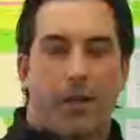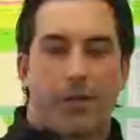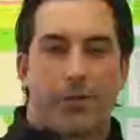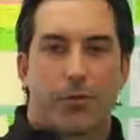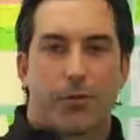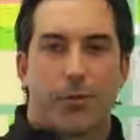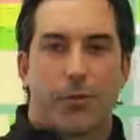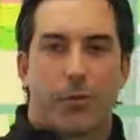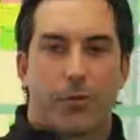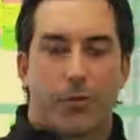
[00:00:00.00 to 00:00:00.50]
Our
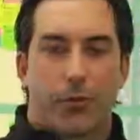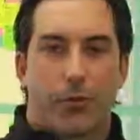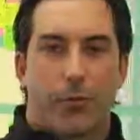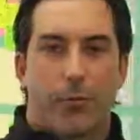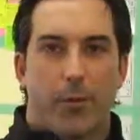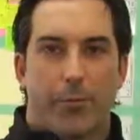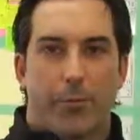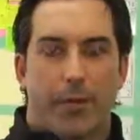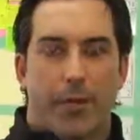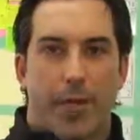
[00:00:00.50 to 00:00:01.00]
school
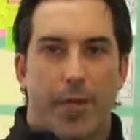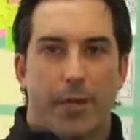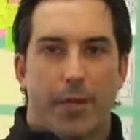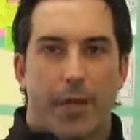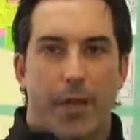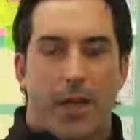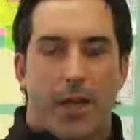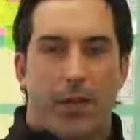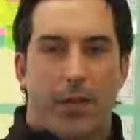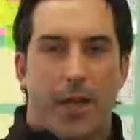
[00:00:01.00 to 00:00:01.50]
improvement plan
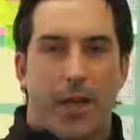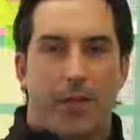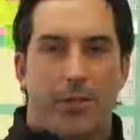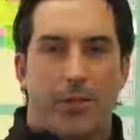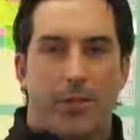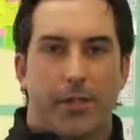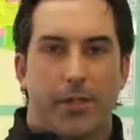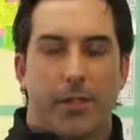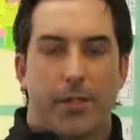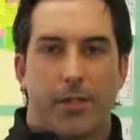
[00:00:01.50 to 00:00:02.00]
now
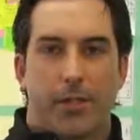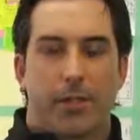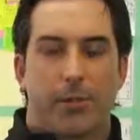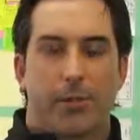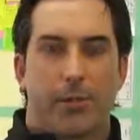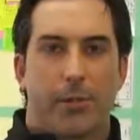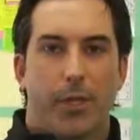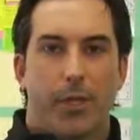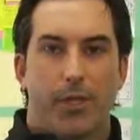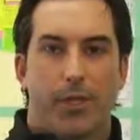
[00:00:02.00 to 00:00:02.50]
has
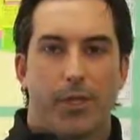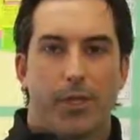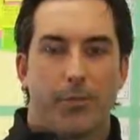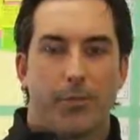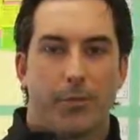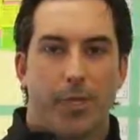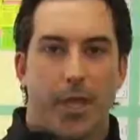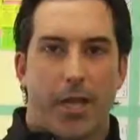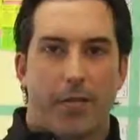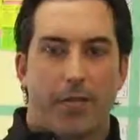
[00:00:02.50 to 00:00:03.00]
explicit
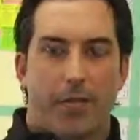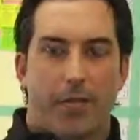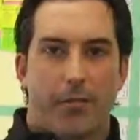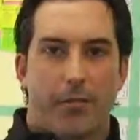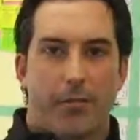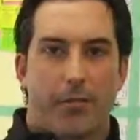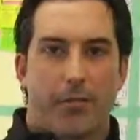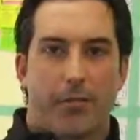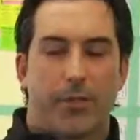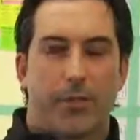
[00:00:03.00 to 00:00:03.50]

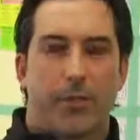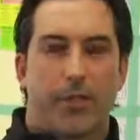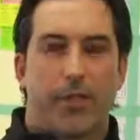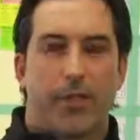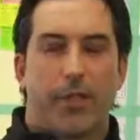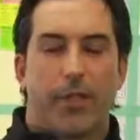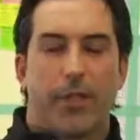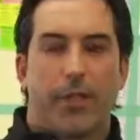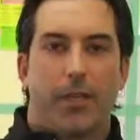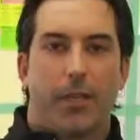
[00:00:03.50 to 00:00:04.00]
objectives
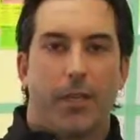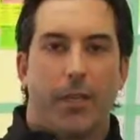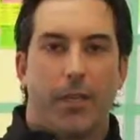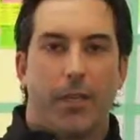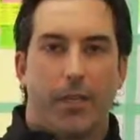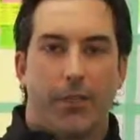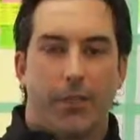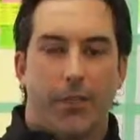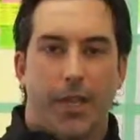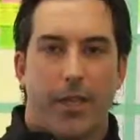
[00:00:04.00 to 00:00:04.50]

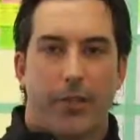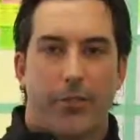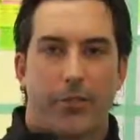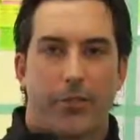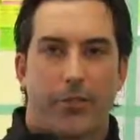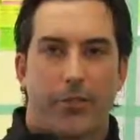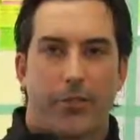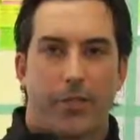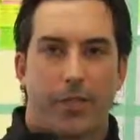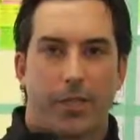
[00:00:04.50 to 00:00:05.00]
and
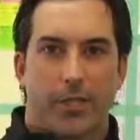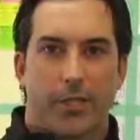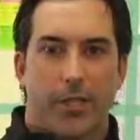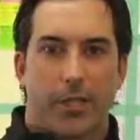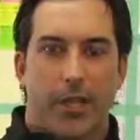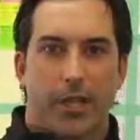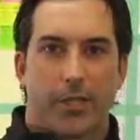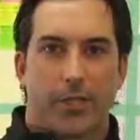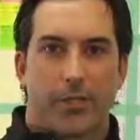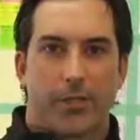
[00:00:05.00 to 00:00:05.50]
indicators of
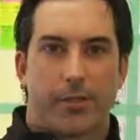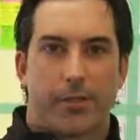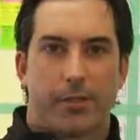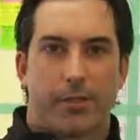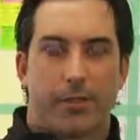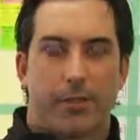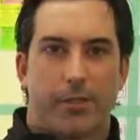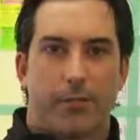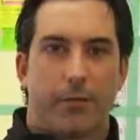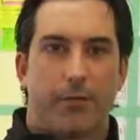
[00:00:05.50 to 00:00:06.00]
success.
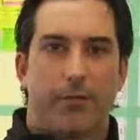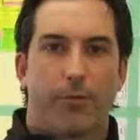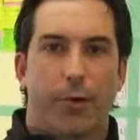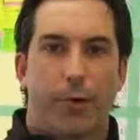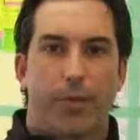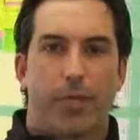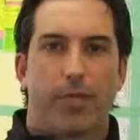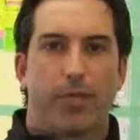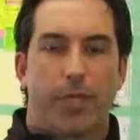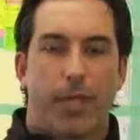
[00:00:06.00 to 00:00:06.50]
We're
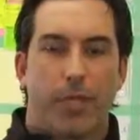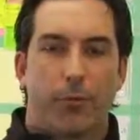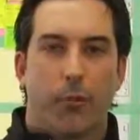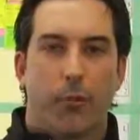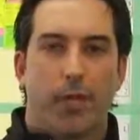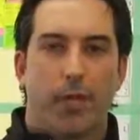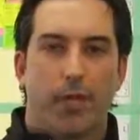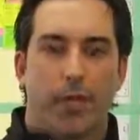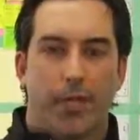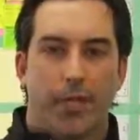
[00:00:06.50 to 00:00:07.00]
focusing on
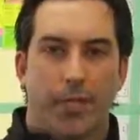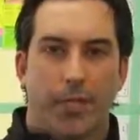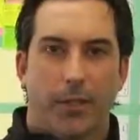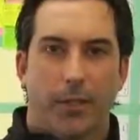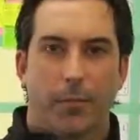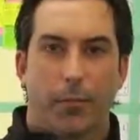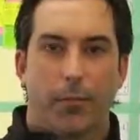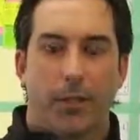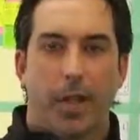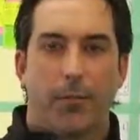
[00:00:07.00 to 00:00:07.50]
one
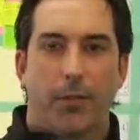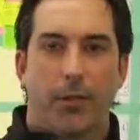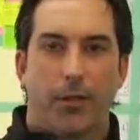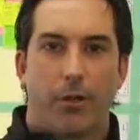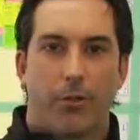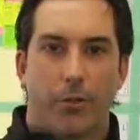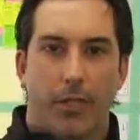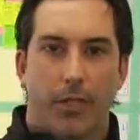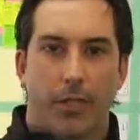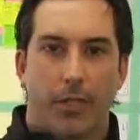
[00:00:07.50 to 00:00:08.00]
thing,
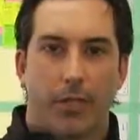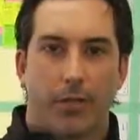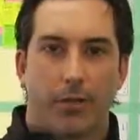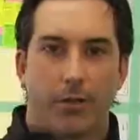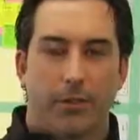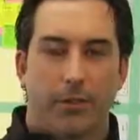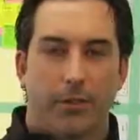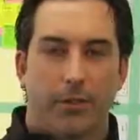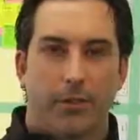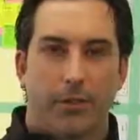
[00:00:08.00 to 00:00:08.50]
primary reading,
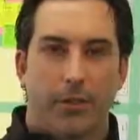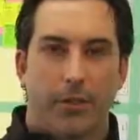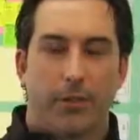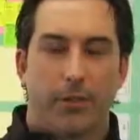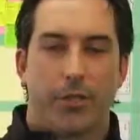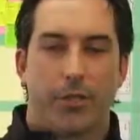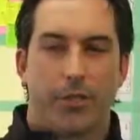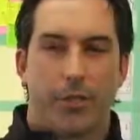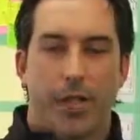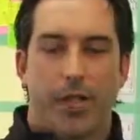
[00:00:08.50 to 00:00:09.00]
and
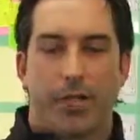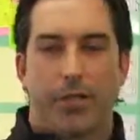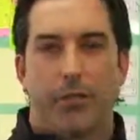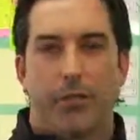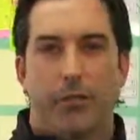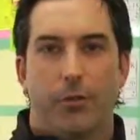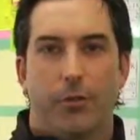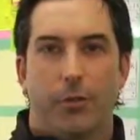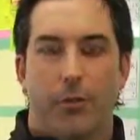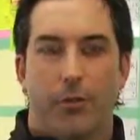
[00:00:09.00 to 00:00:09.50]
we're deciding
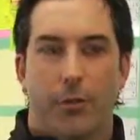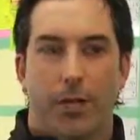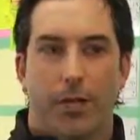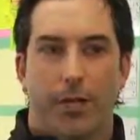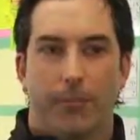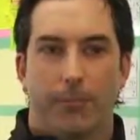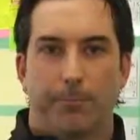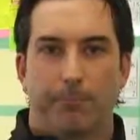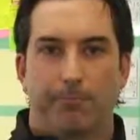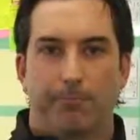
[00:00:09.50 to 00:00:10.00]
to do it
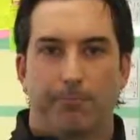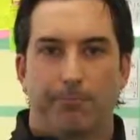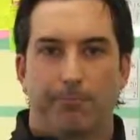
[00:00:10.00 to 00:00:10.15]
well.